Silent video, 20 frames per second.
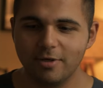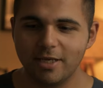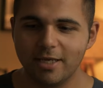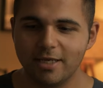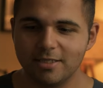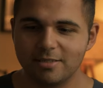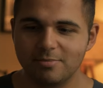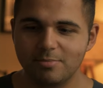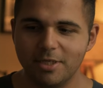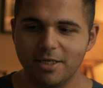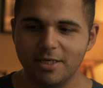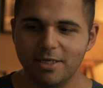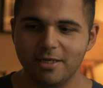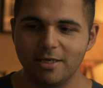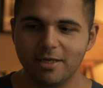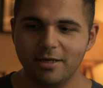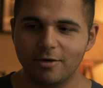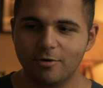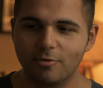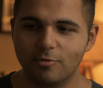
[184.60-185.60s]
has been
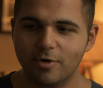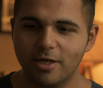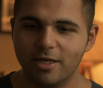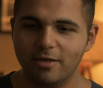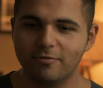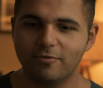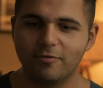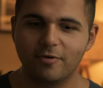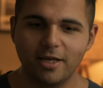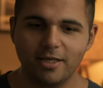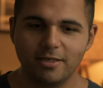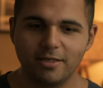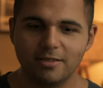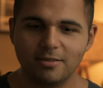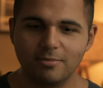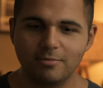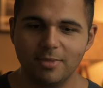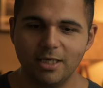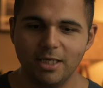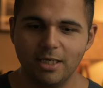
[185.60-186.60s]
a great friend
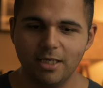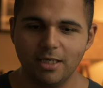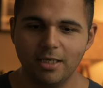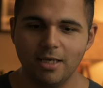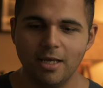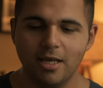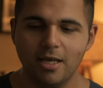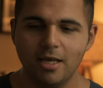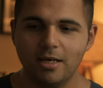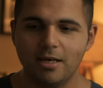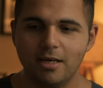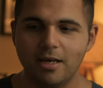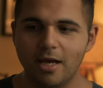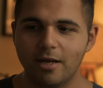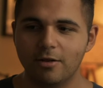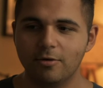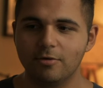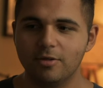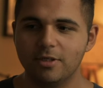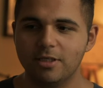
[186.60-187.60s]
to me,
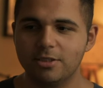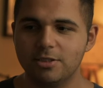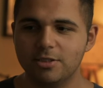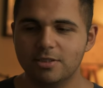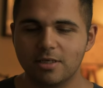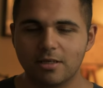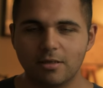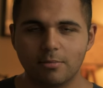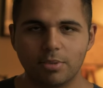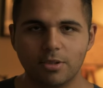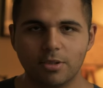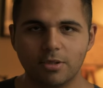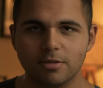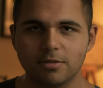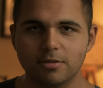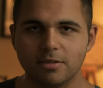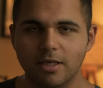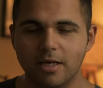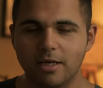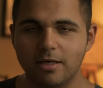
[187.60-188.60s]
not only just on
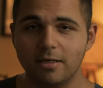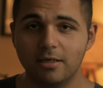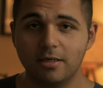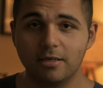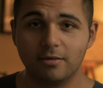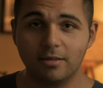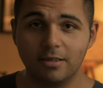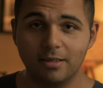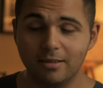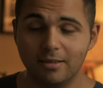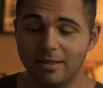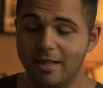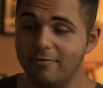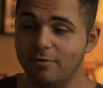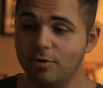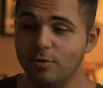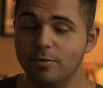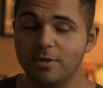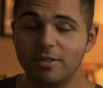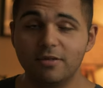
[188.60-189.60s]
a
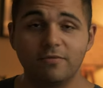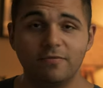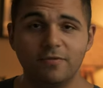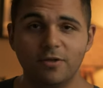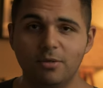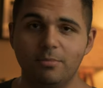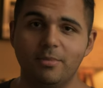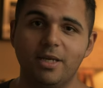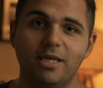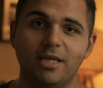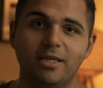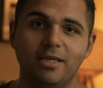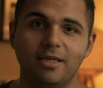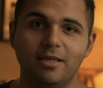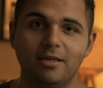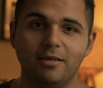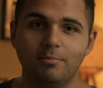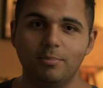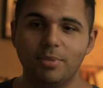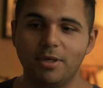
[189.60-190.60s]
level with
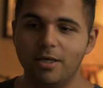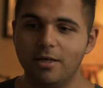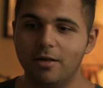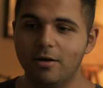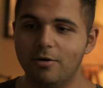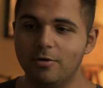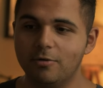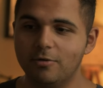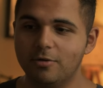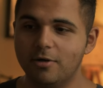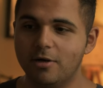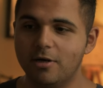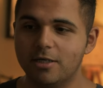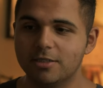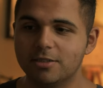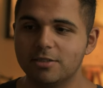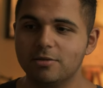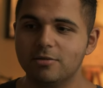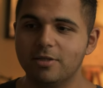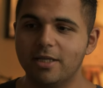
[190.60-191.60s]
filmmaking, but
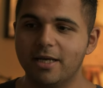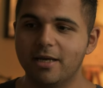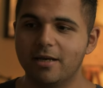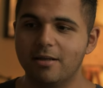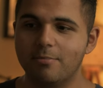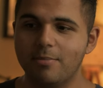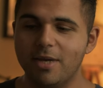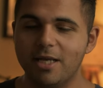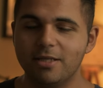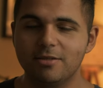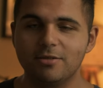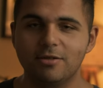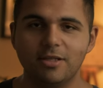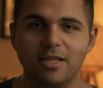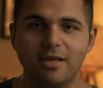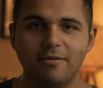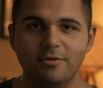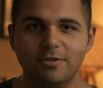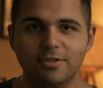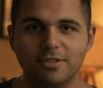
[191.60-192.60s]
also like on a mental
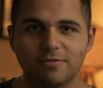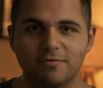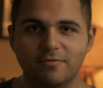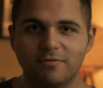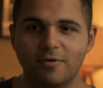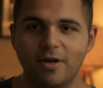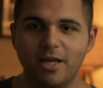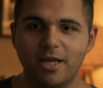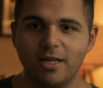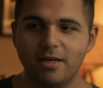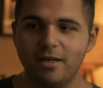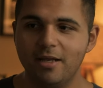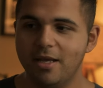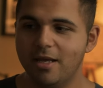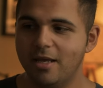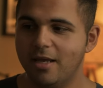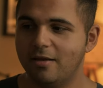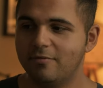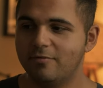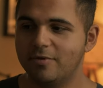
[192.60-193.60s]
level as a friend
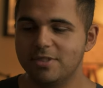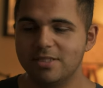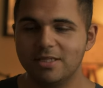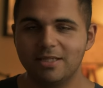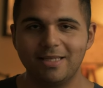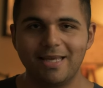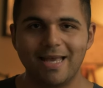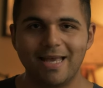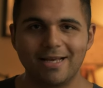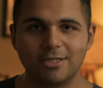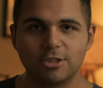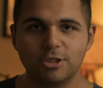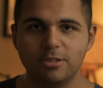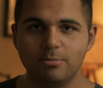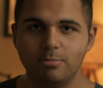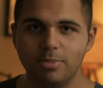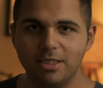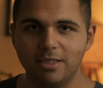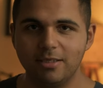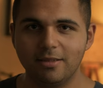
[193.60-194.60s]
and physically actually
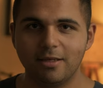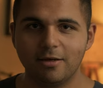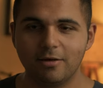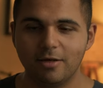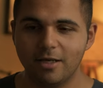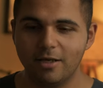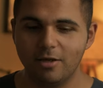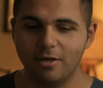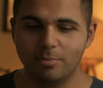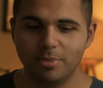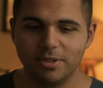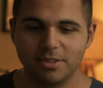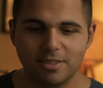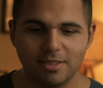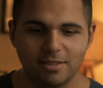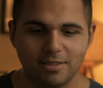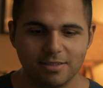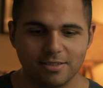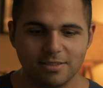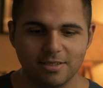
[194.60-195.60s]
being there to help us
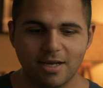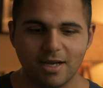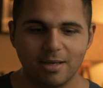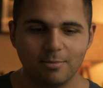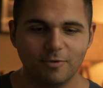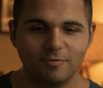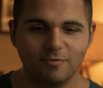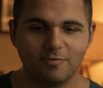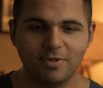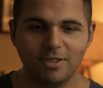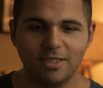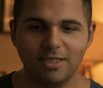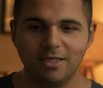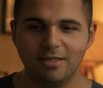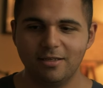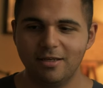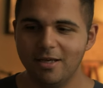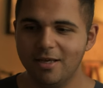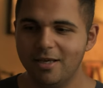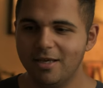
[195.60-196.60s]
in this time of
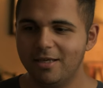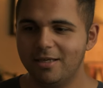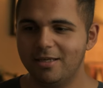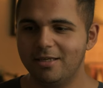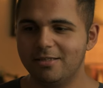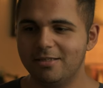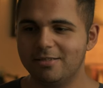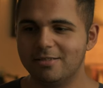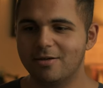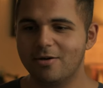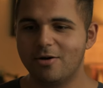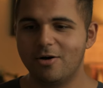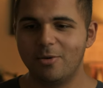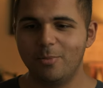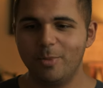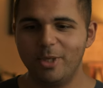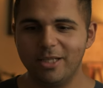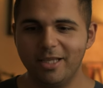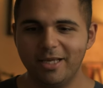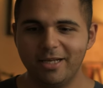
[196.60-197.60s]
need. He's
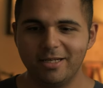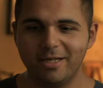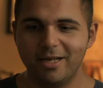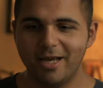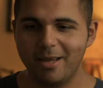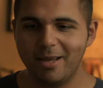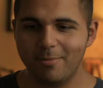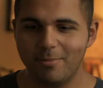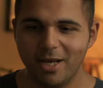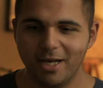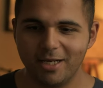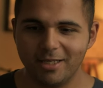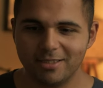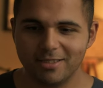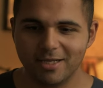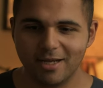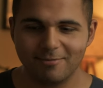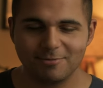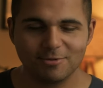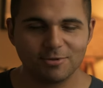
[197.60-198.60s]
called me late at night many
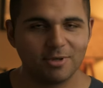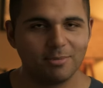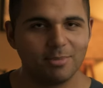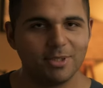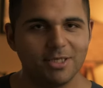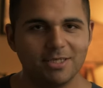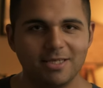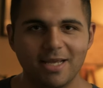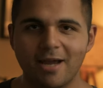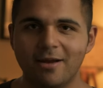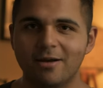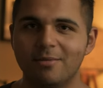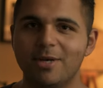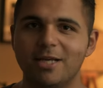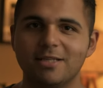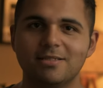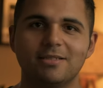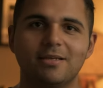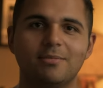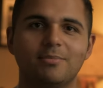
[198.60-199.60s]
times when I've been down
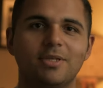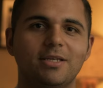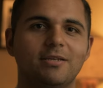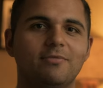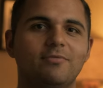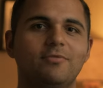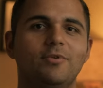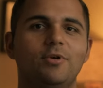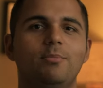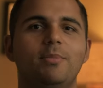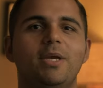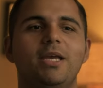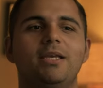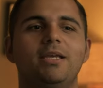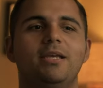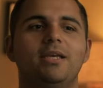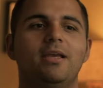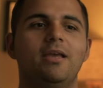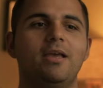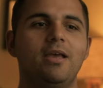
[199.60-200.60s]
about something in
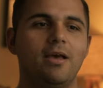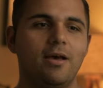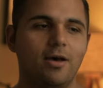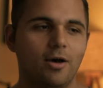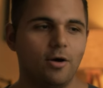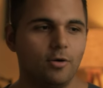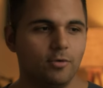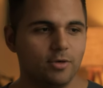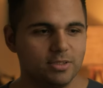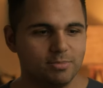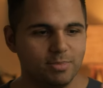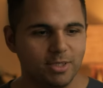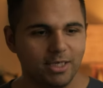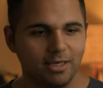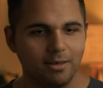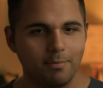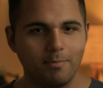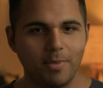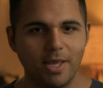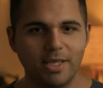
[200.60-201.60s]
filmmaking, always
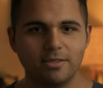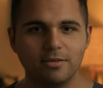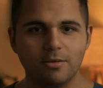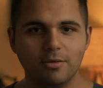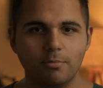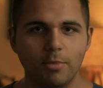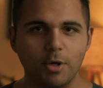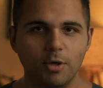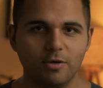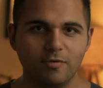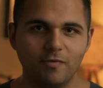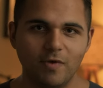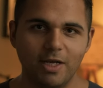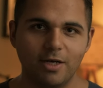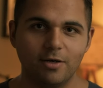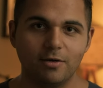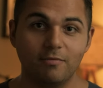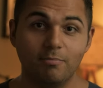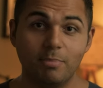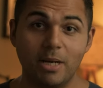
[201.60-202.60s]
being a mental
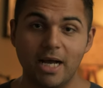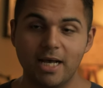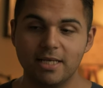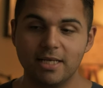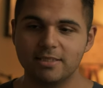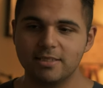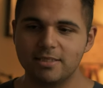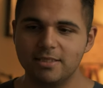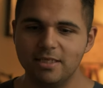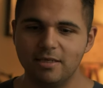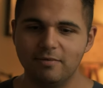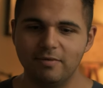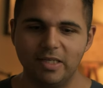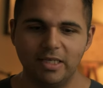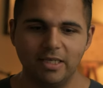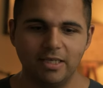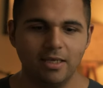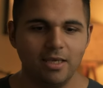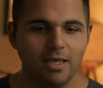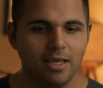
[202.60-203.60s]
motivator of
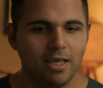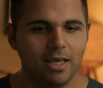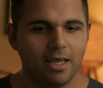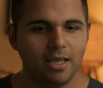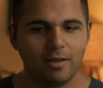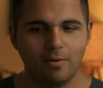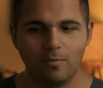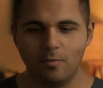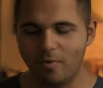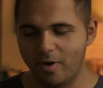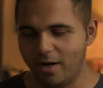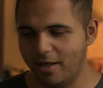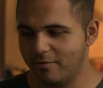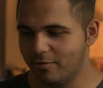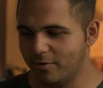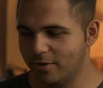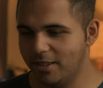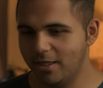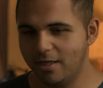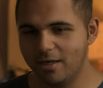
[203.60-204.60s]
positivity. And
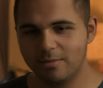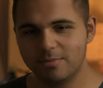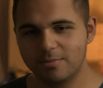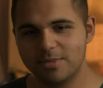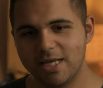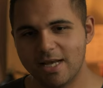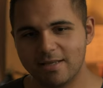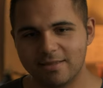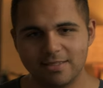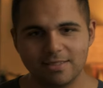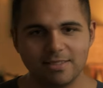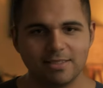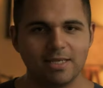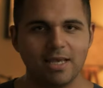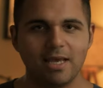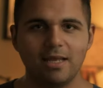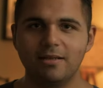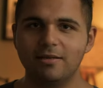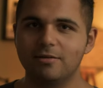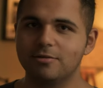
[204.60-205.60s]
whenever he comes out to
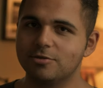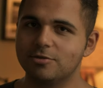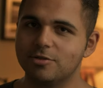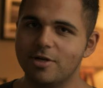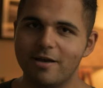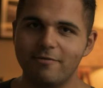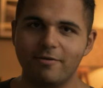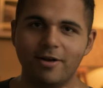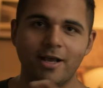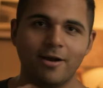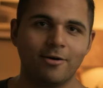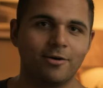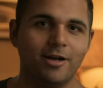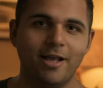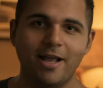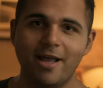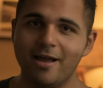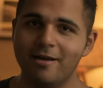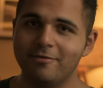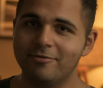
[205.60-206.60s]
set, he'll drive an hour and
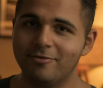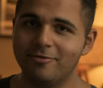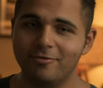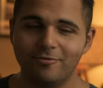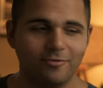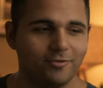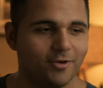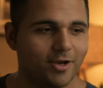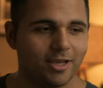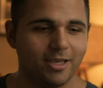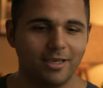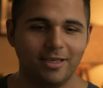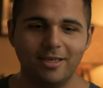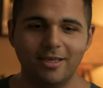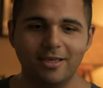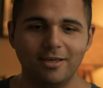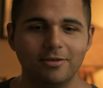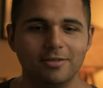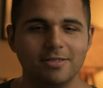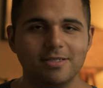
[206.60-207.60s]
a half, fucking
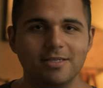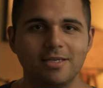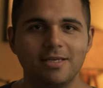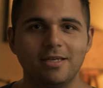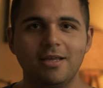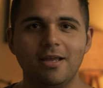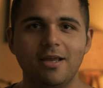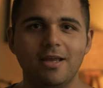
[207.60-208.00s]
kills it,